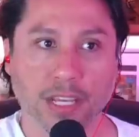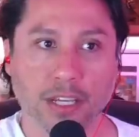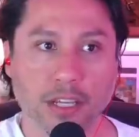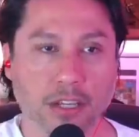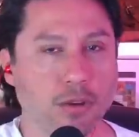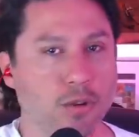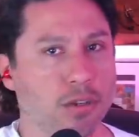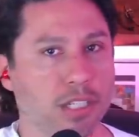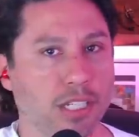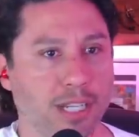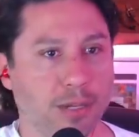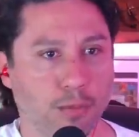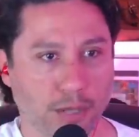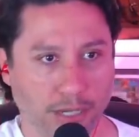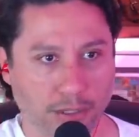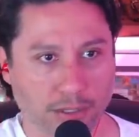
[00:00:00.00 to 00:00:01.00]
Usually it
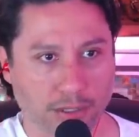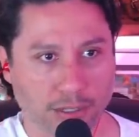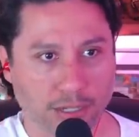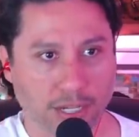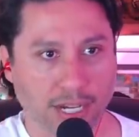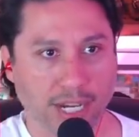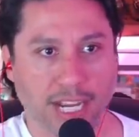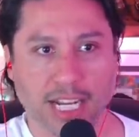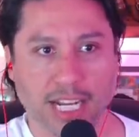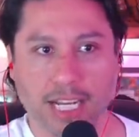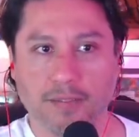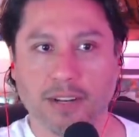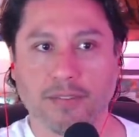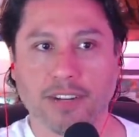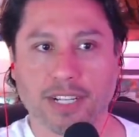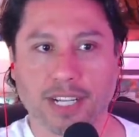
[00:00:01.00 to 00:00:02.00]
works. And
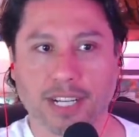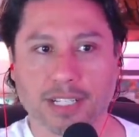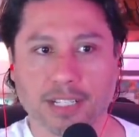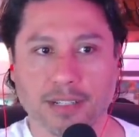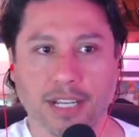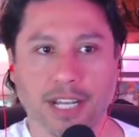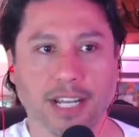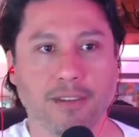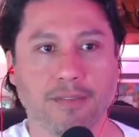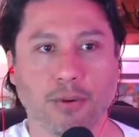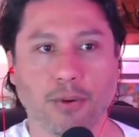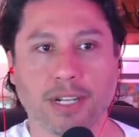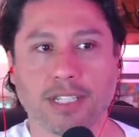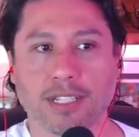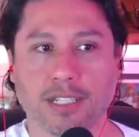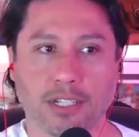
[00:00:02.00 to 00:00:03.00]
even if it doesn't, it
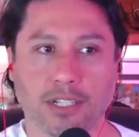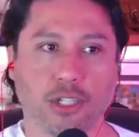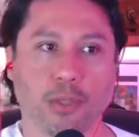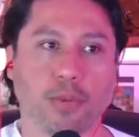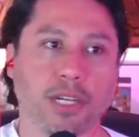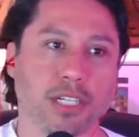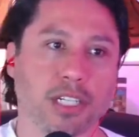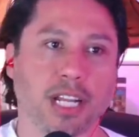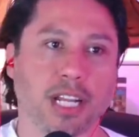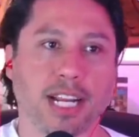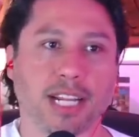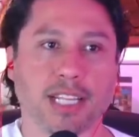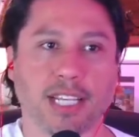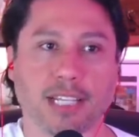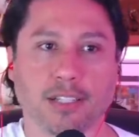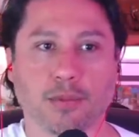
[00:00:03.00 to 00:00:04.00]
avoids a situation
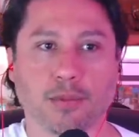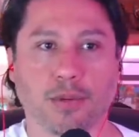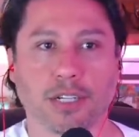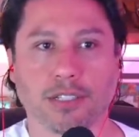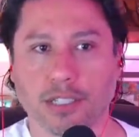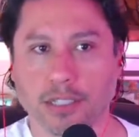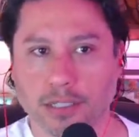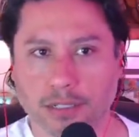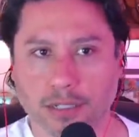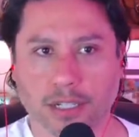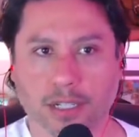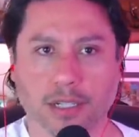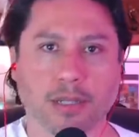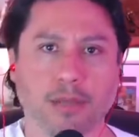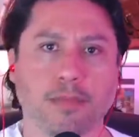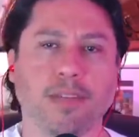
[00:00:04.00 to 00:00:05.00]
like this where she's
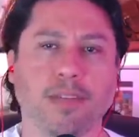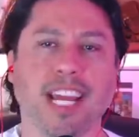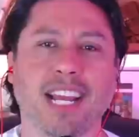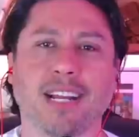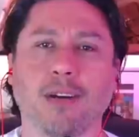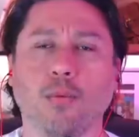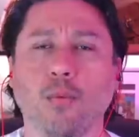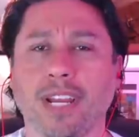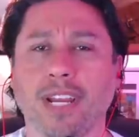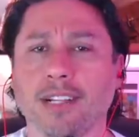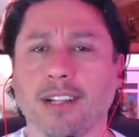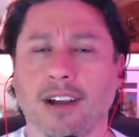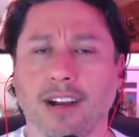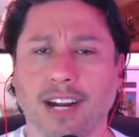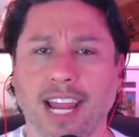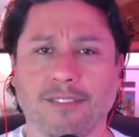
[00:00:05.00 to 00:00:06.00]
taking a
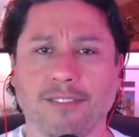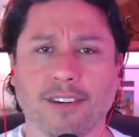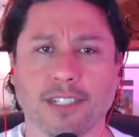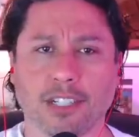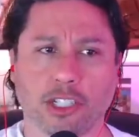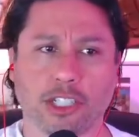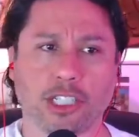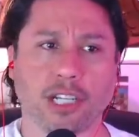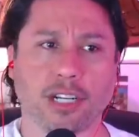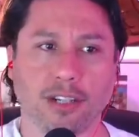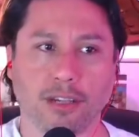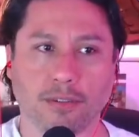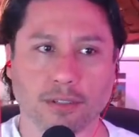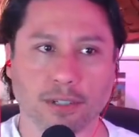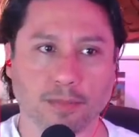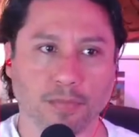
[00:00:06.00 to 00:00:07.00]
week-long effort to shit all
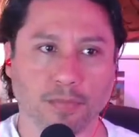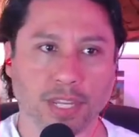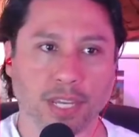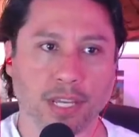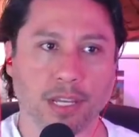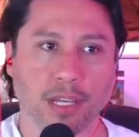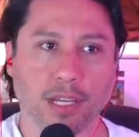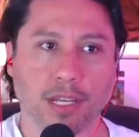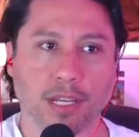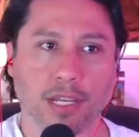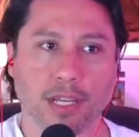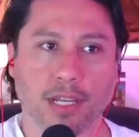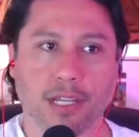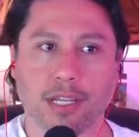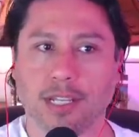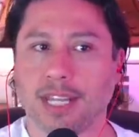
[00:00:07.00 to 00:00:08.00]
over.
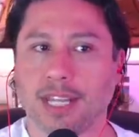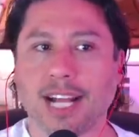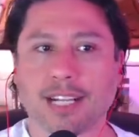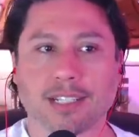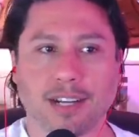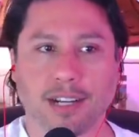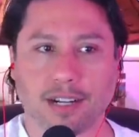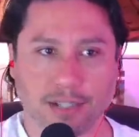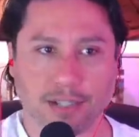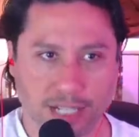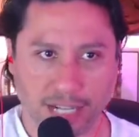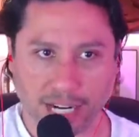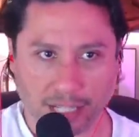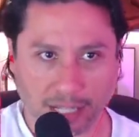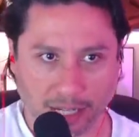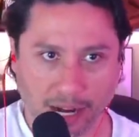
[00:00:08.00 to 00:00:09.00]
That's not her
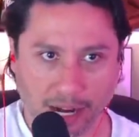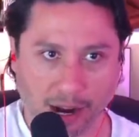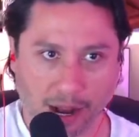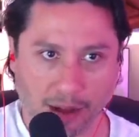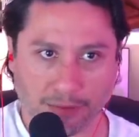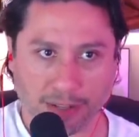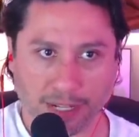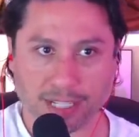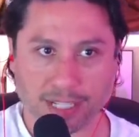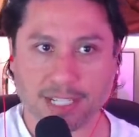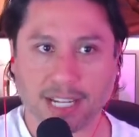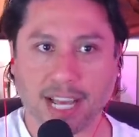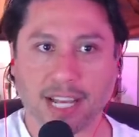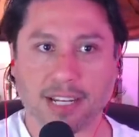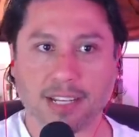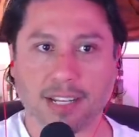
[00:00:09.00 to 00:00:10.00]
taking the night off.
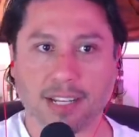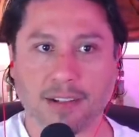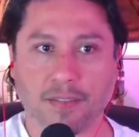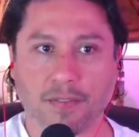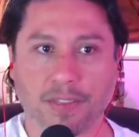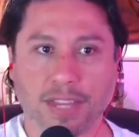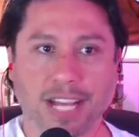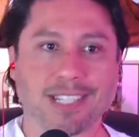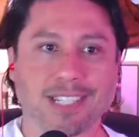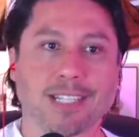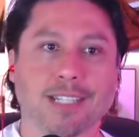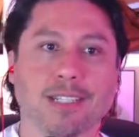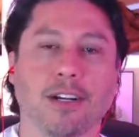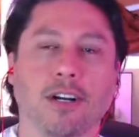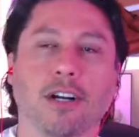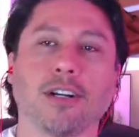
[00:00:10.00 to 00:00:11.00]
Instead,
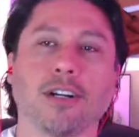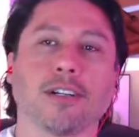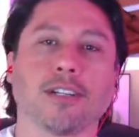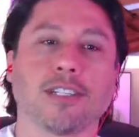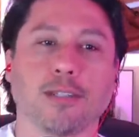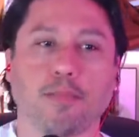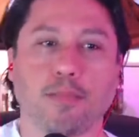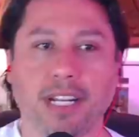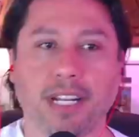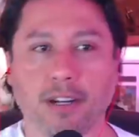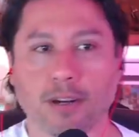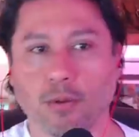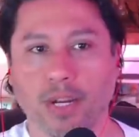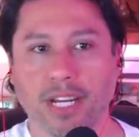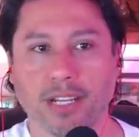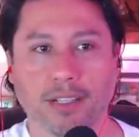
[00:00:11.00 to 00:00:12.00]
that's her spinning her
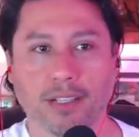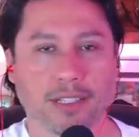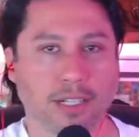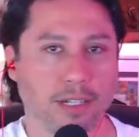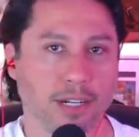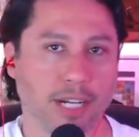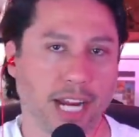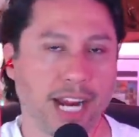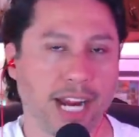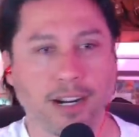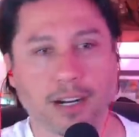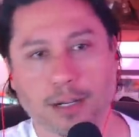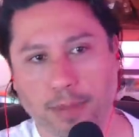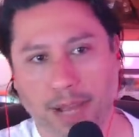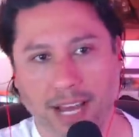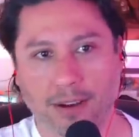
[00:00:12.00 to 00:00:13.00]
wheels in her
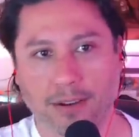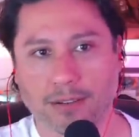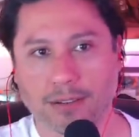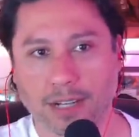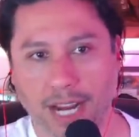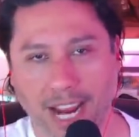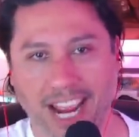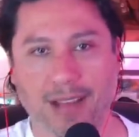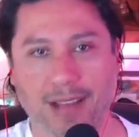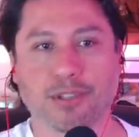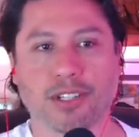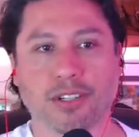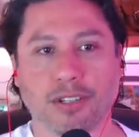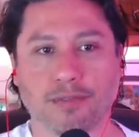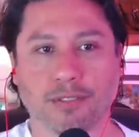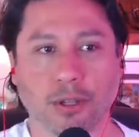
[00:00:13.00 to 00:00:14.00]
800-pound
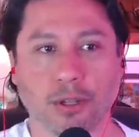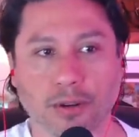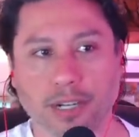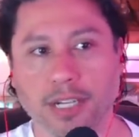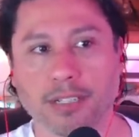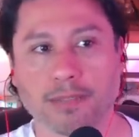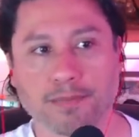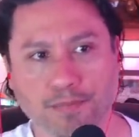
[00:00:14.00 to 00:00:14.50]
hamster of glory,